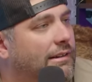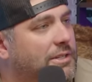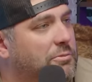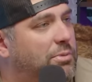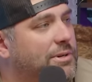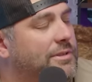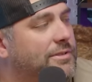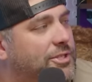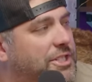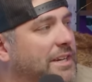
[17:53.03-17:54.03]
you
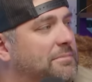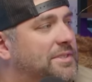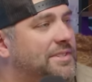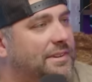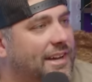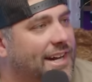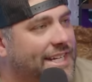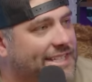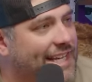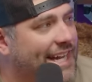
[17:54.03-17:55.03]
put sheep's
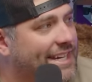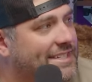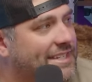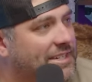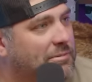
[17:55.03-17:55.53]
hind legs in